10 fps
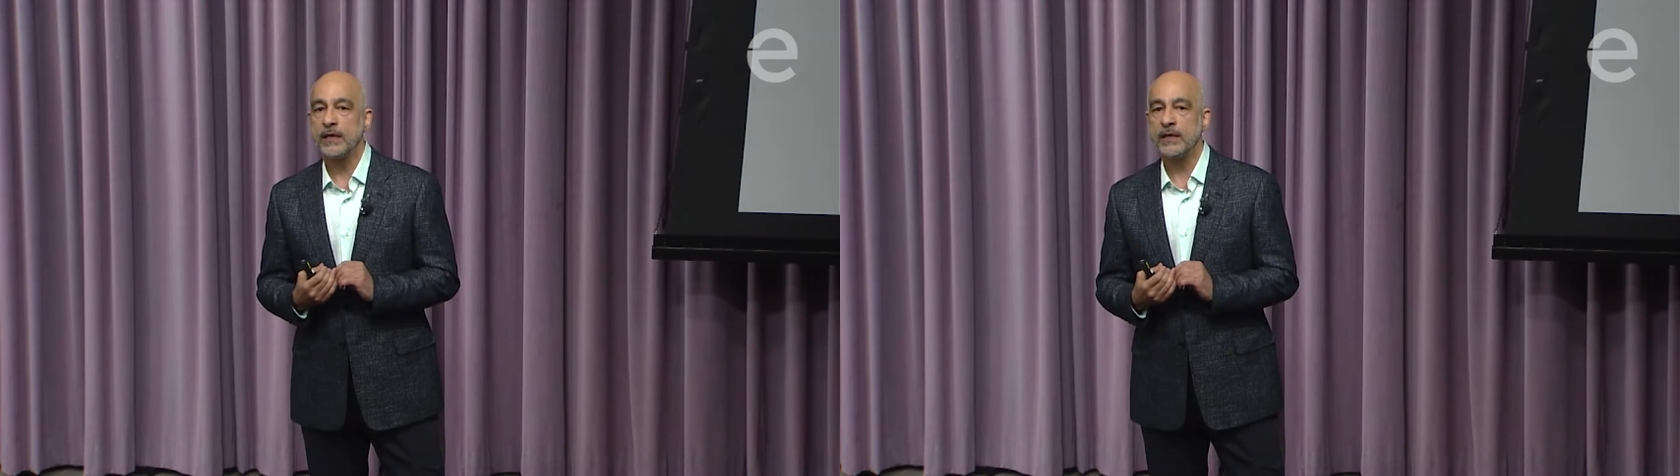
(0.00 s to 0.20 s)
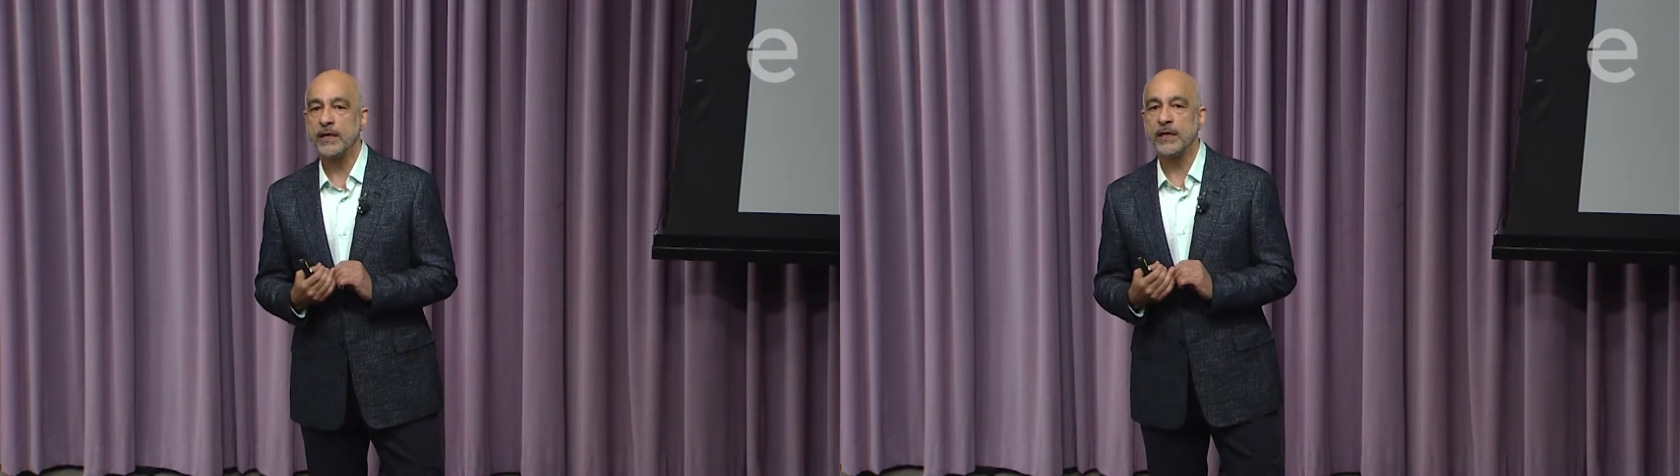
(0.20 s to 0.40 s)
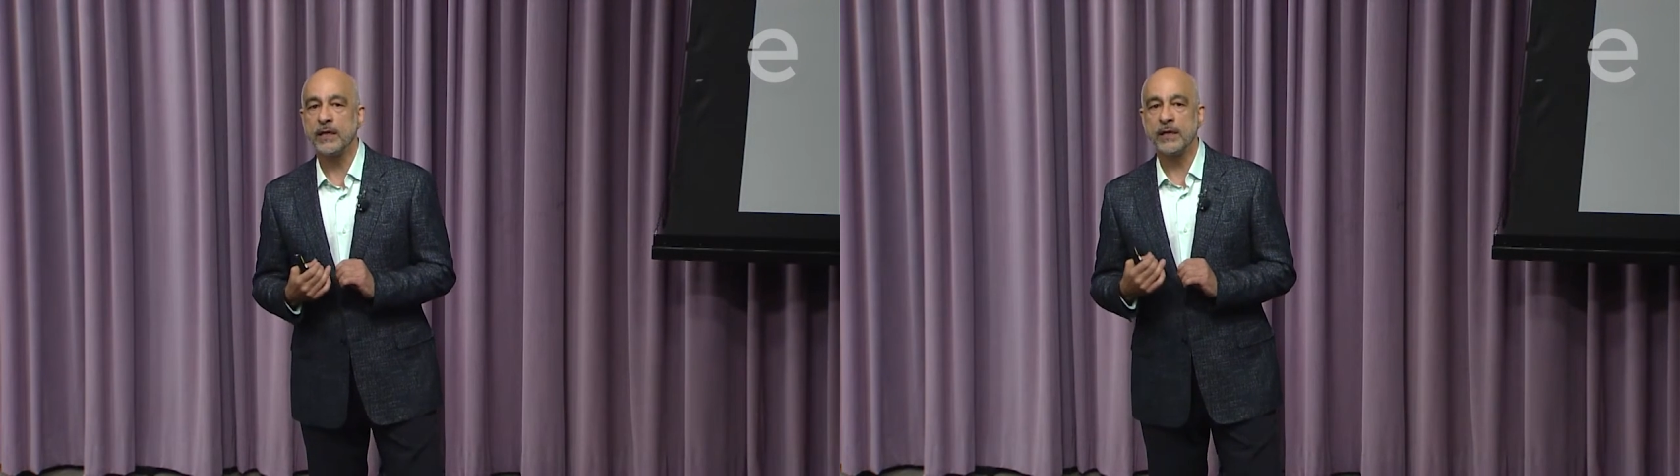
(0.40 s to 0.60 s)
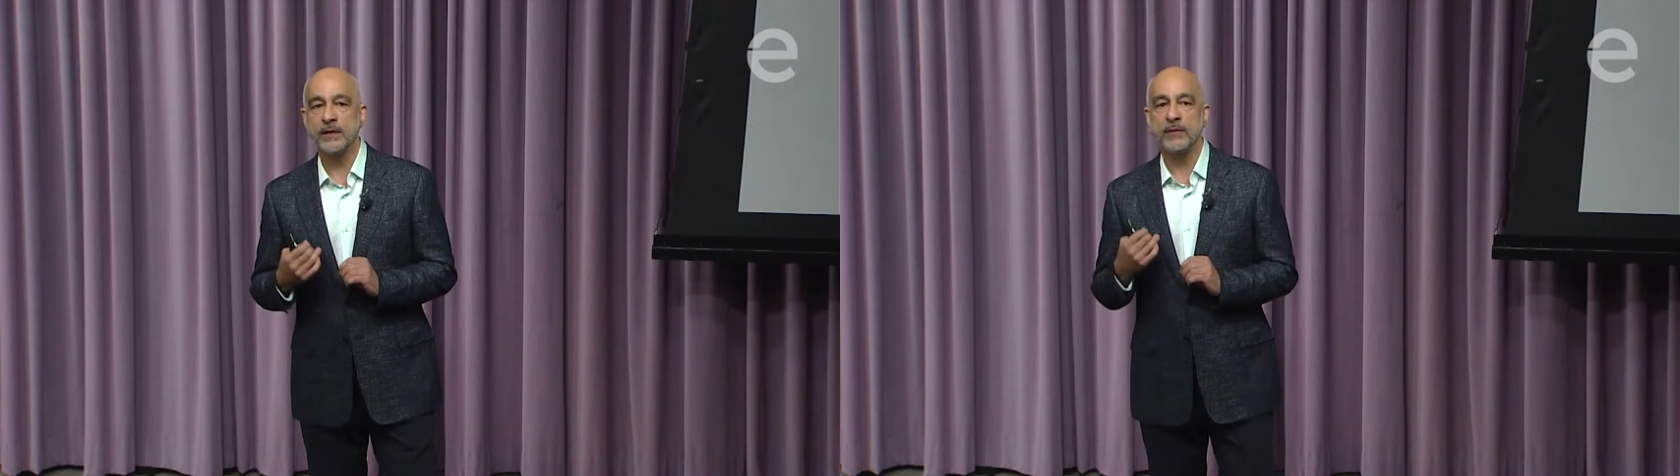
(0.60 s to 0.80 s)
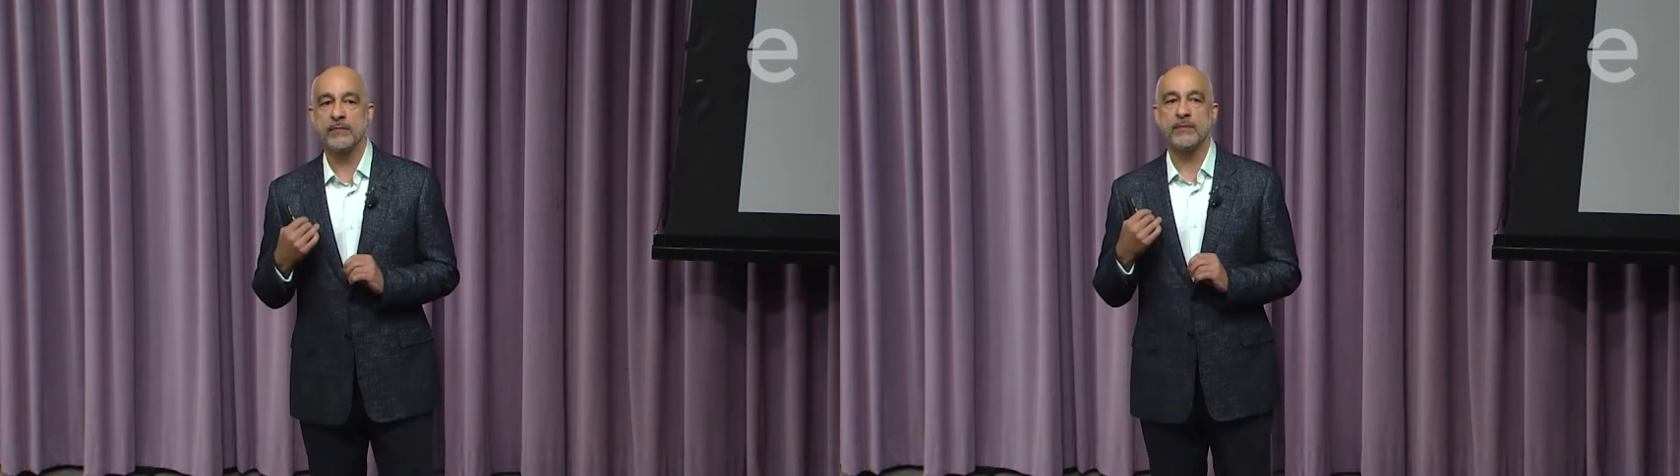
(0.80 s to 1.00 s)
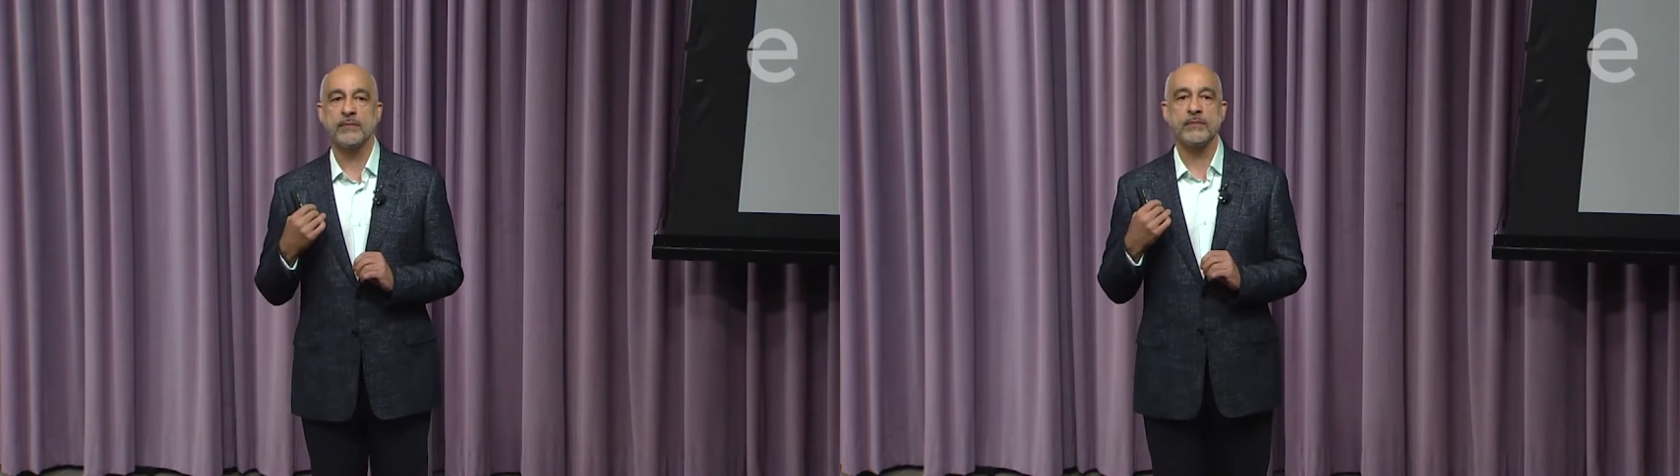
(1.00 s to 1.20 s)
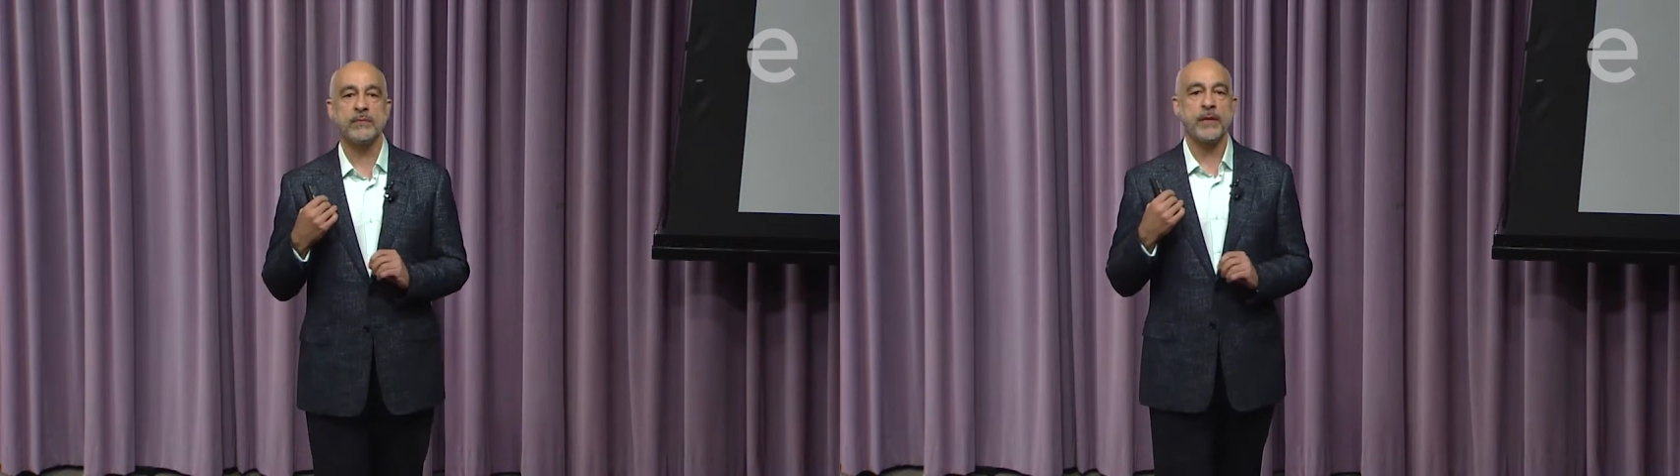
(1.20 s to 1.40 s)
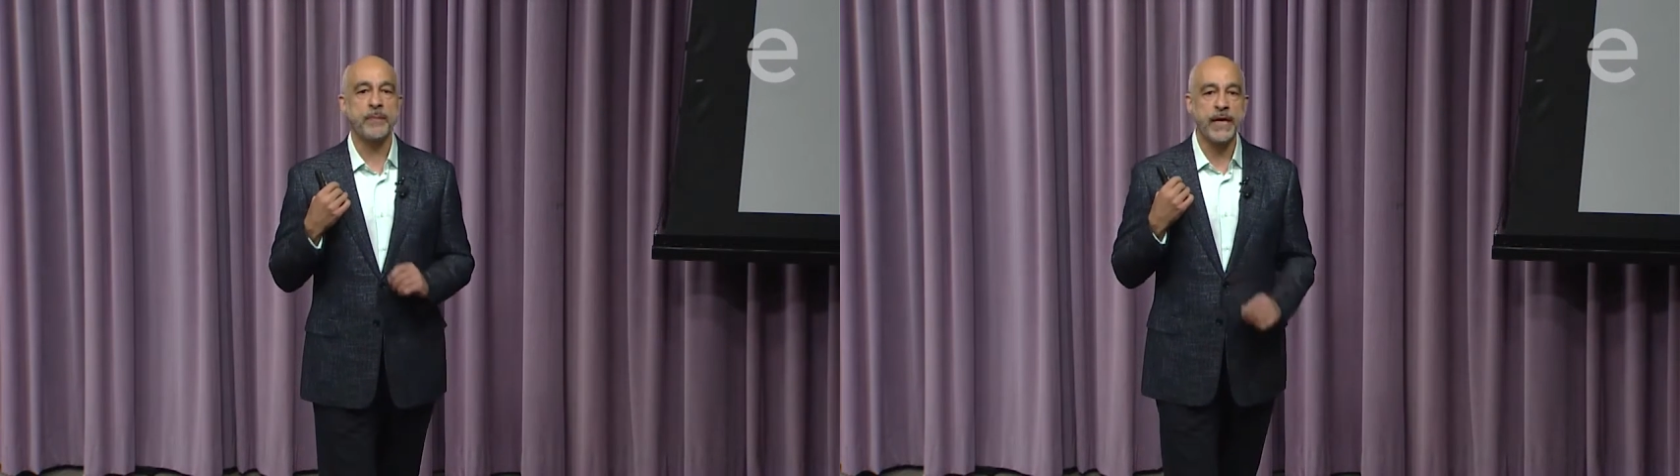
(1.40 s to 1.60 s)
the,
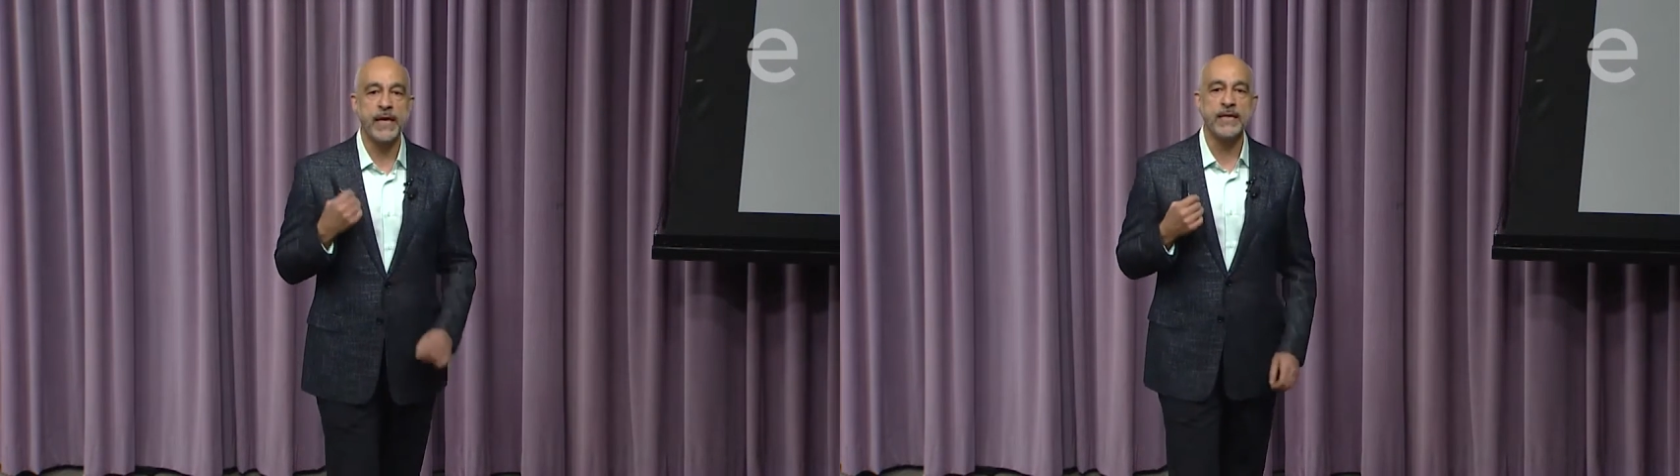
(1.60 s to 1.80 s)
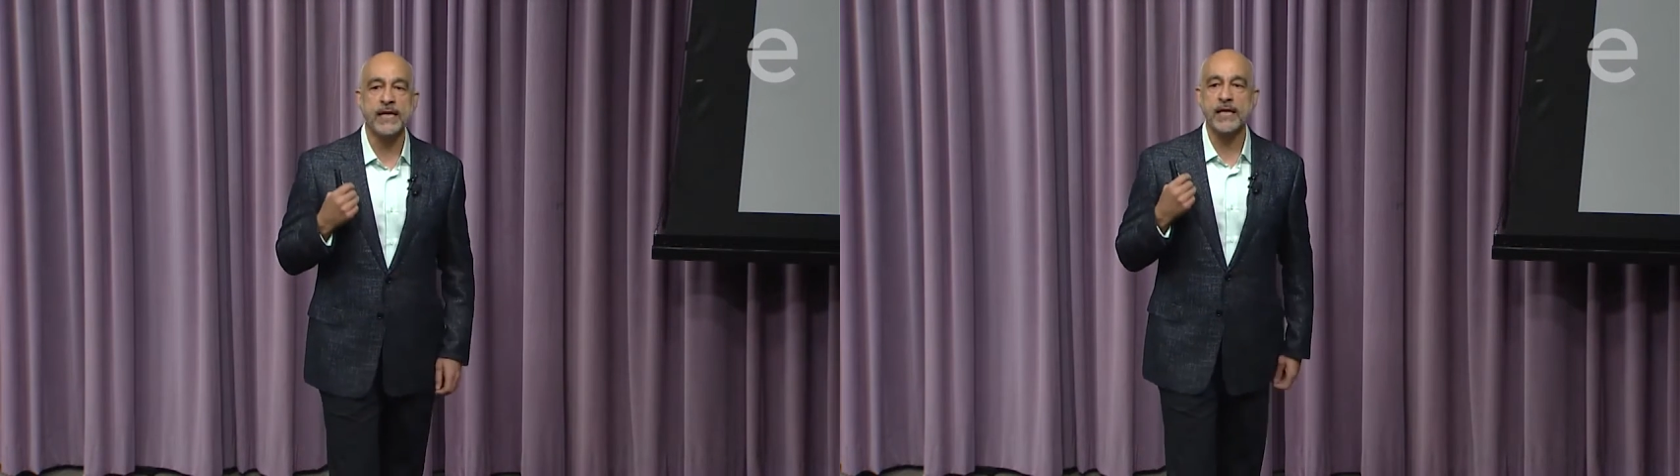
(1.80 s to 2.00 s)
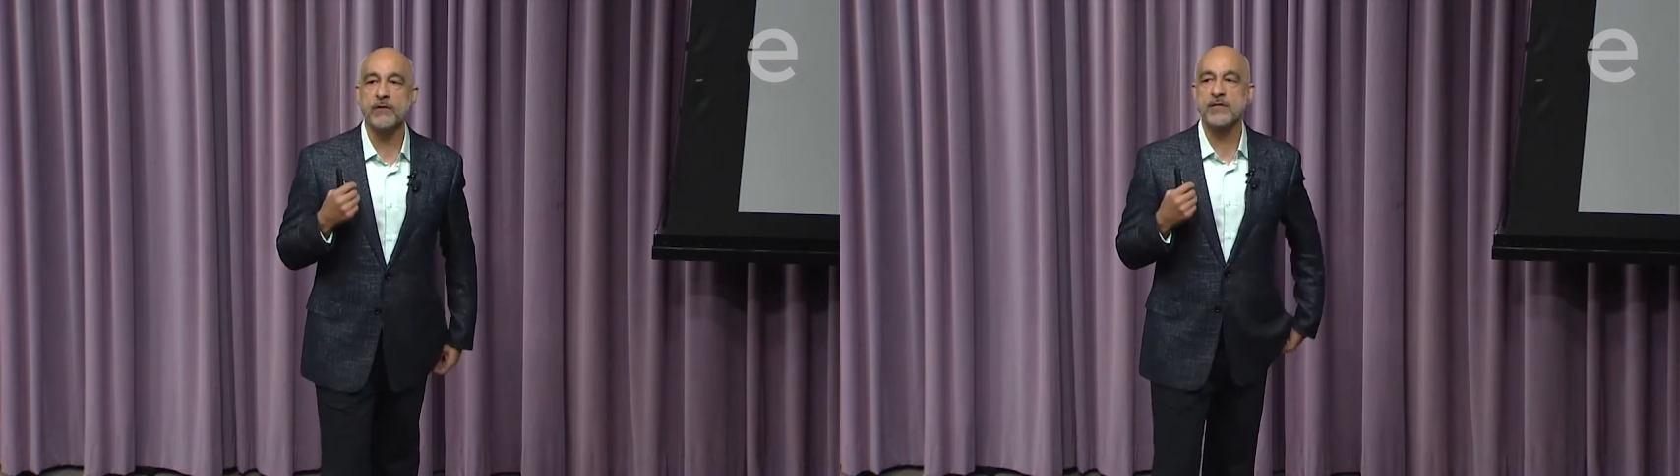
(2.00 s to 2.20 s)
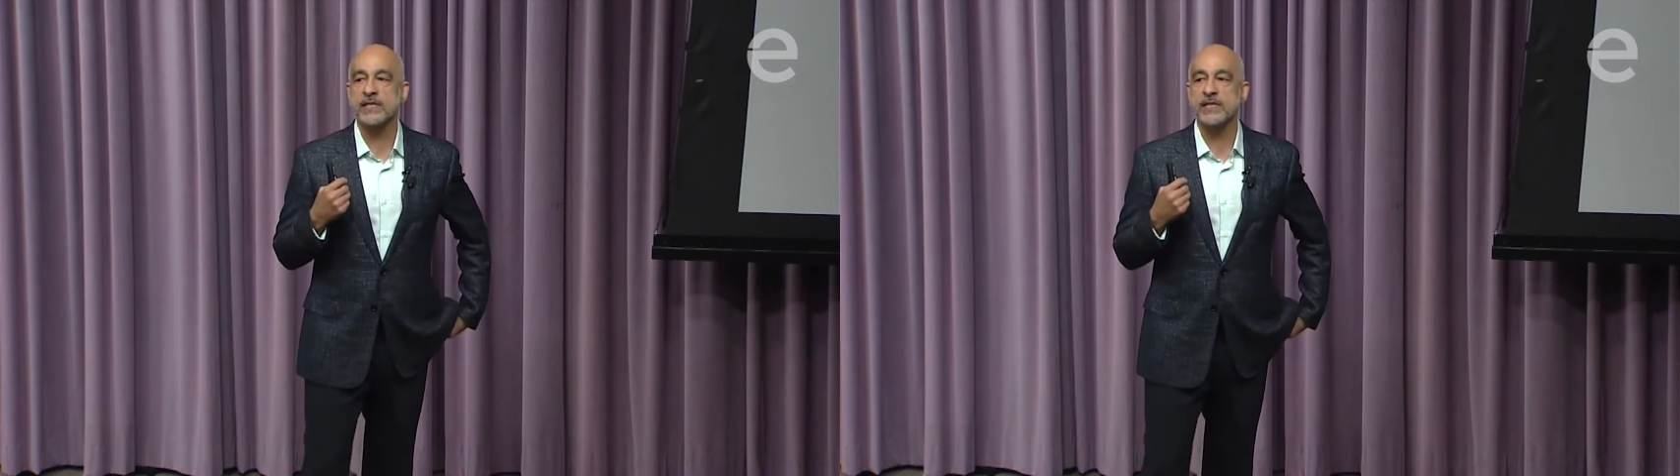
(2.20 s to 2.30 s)
the pain that I was